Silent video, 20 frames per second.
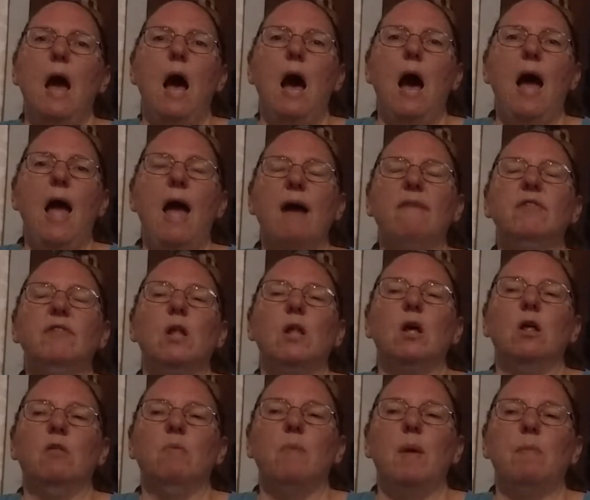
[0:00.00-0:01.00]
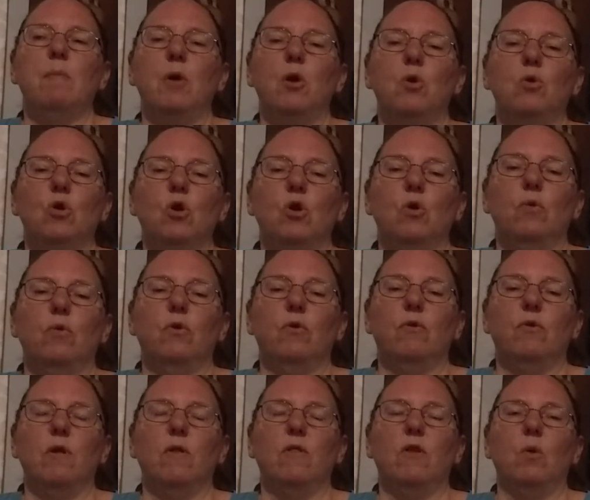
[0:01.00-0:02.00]
I haven't lost my mojo.
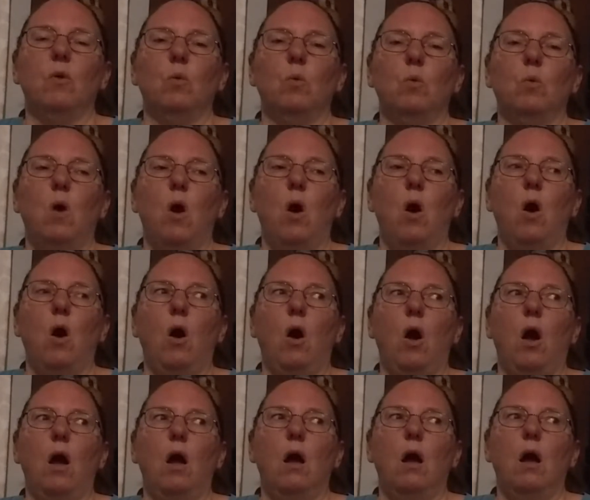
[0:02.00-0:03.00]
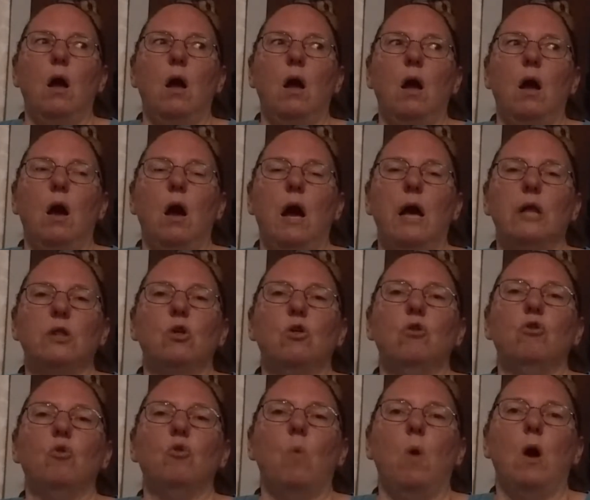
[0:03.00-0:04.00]
There's nothing wrong. I
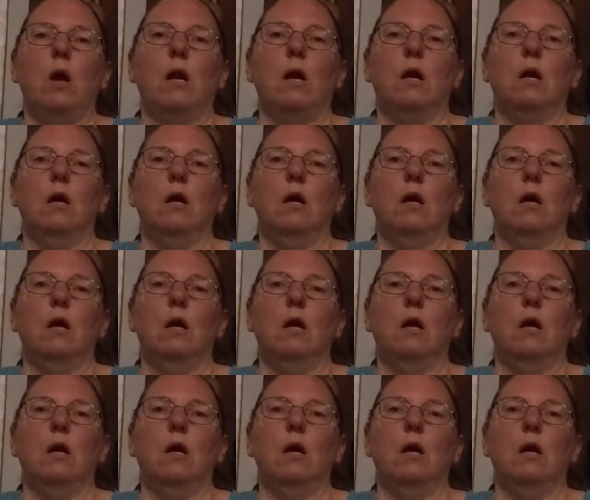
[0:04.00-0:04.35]
just don't wanna.